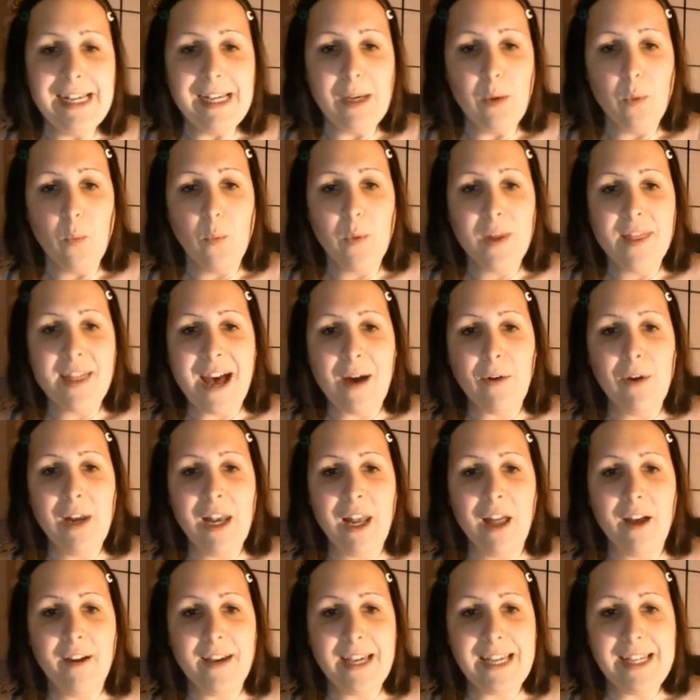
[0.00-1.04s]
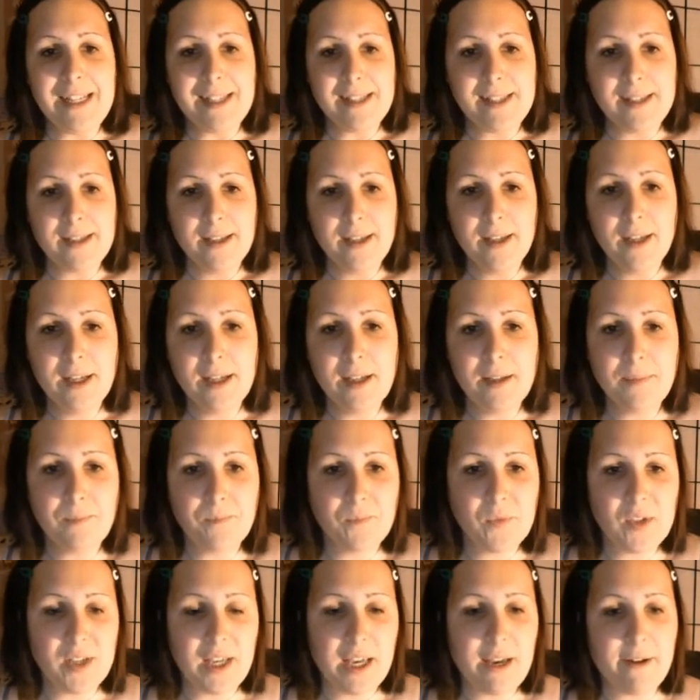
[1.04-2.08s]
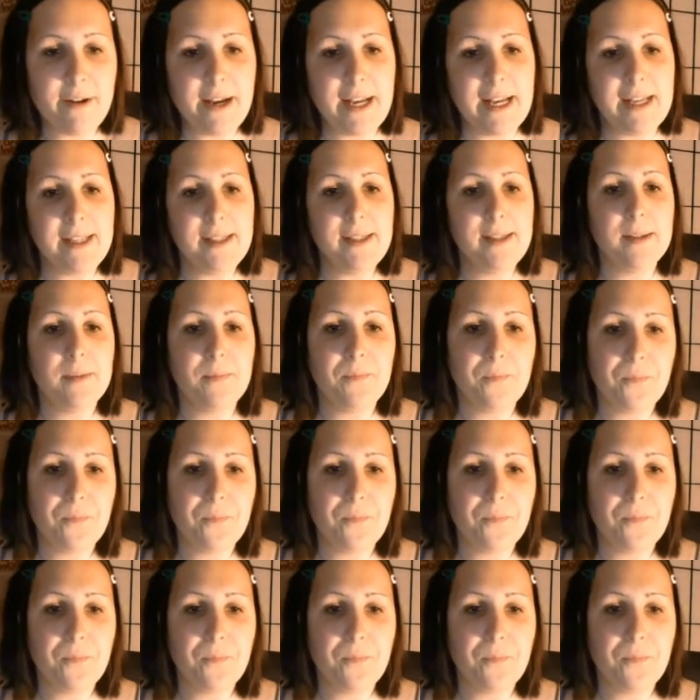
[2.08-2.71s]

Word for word: without light. So here it is.